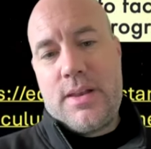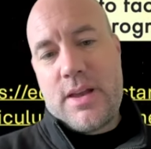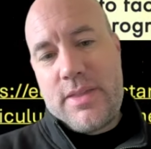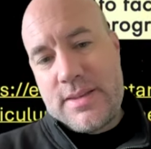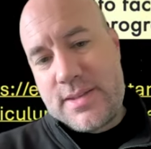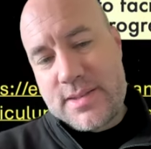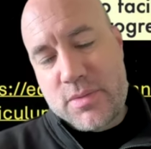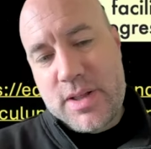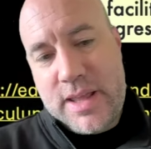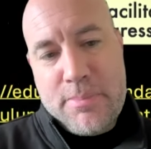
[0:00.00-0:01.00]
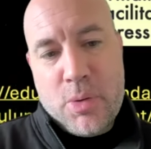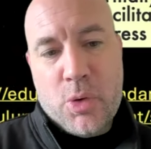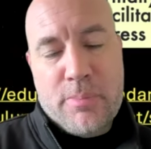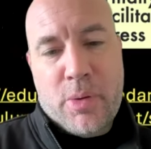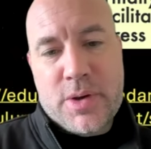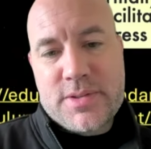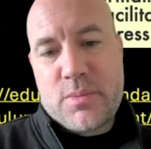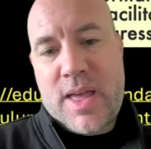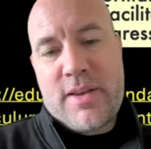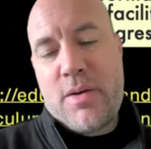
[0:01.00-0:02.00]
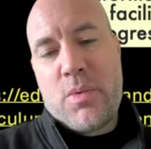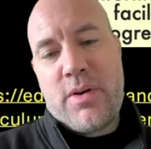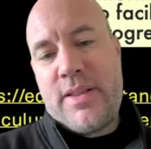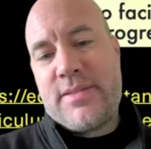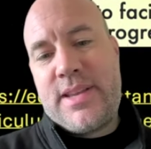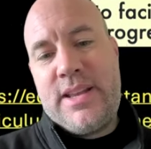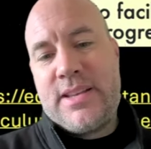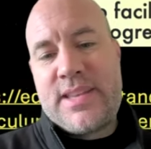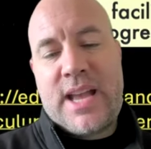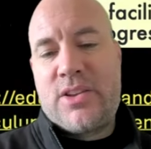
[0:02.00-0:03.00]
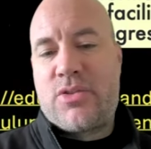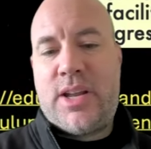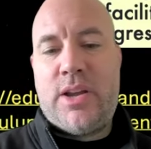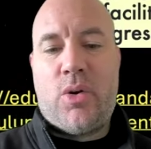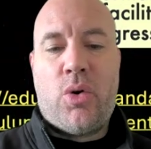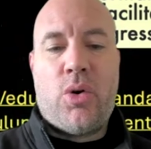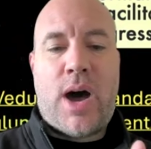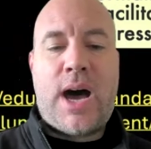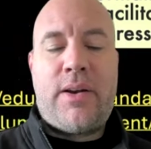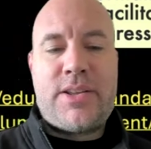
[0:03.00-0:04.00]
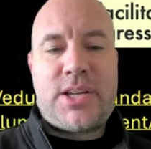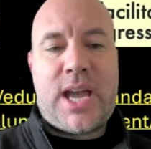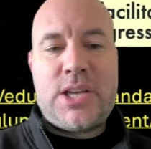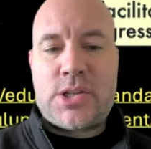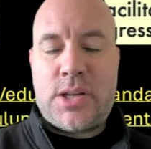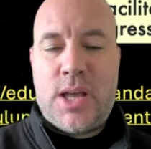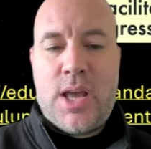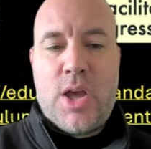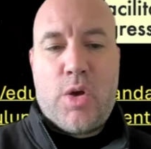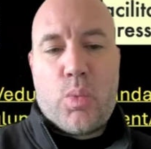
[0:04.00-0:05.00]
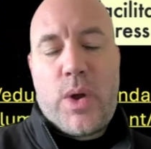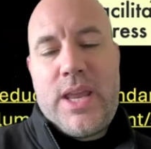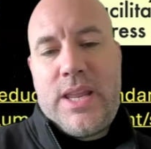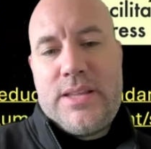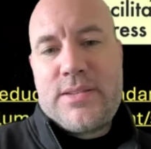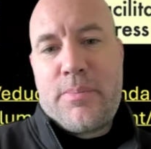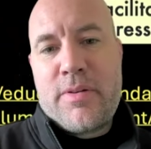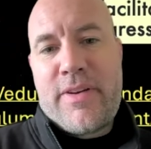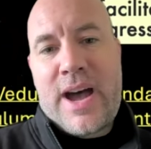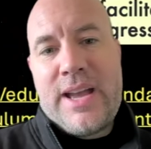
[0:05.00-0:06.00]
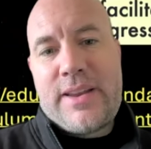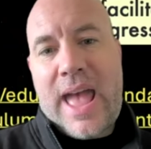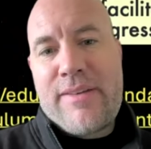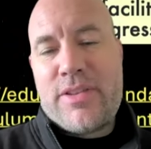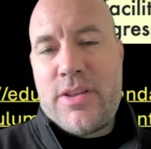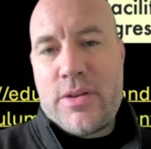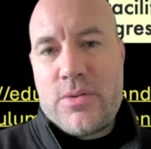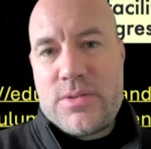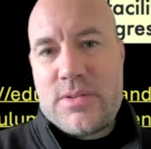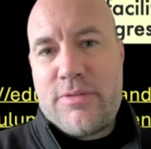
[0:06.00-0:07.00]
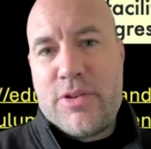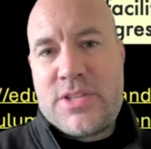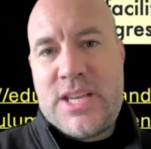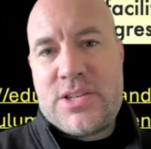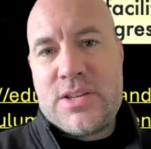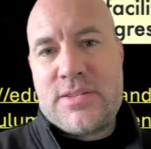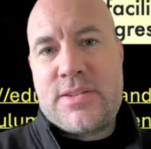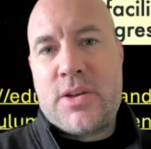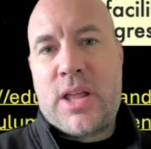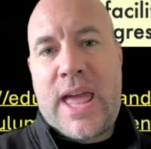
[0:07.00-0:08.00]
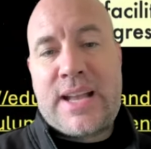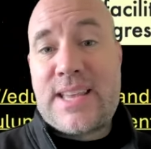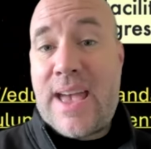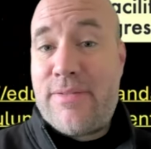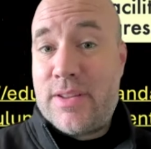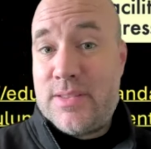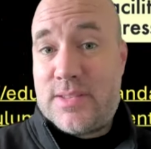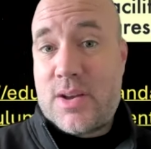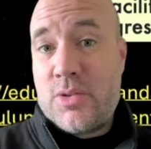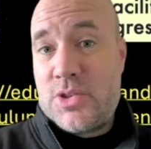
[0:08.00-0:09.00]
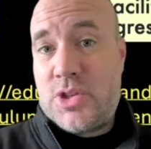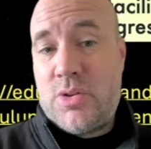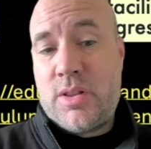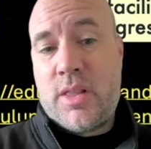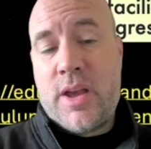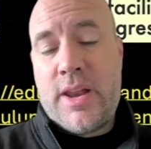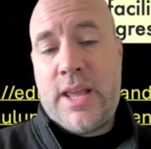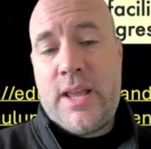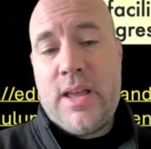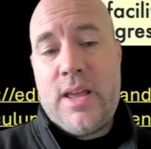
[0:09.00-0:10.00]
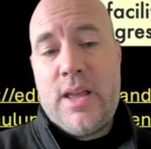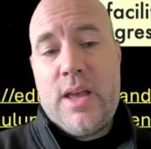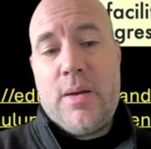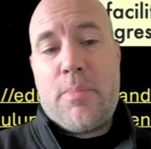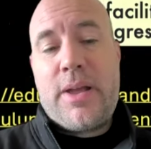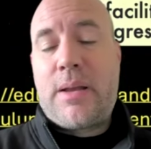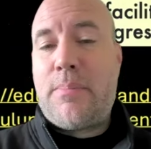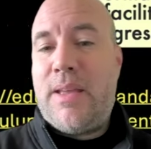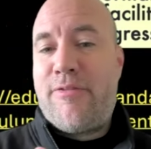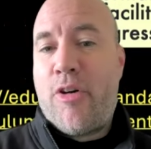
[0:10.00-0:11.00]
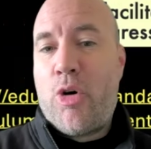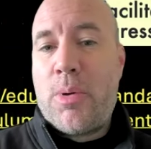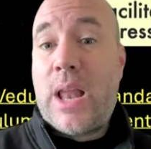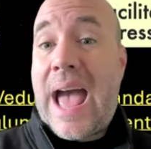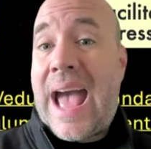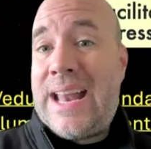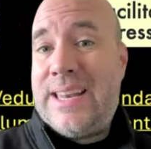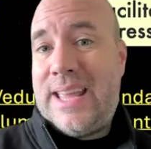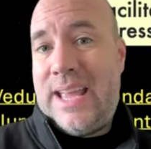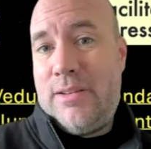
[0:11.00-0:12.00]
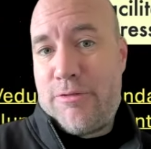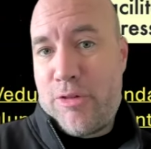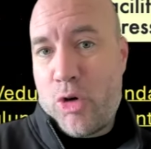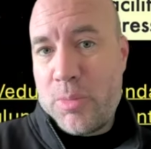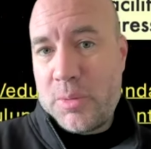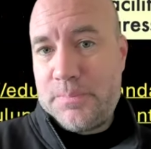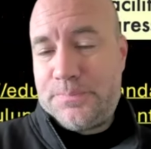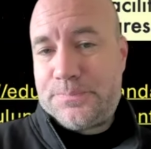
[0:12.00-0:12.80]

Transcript: Now, this is a really important point, whether we're in senior secondary or higher education. We need to provide avenues for teachers to collect evidence on student learning, but it can be formal and informal.